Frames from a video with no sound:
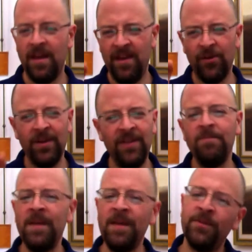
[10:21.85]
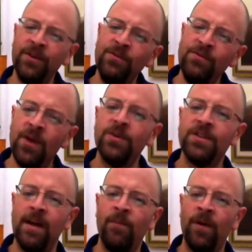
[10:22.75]
or even people you know
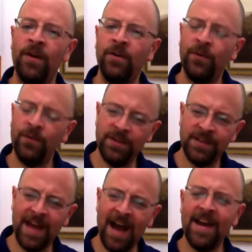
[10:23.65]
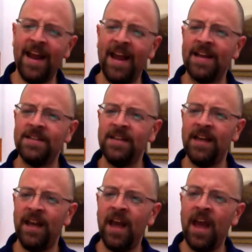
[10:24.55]
someone who has got
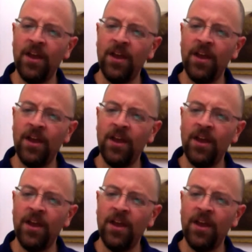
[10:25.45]
ASD,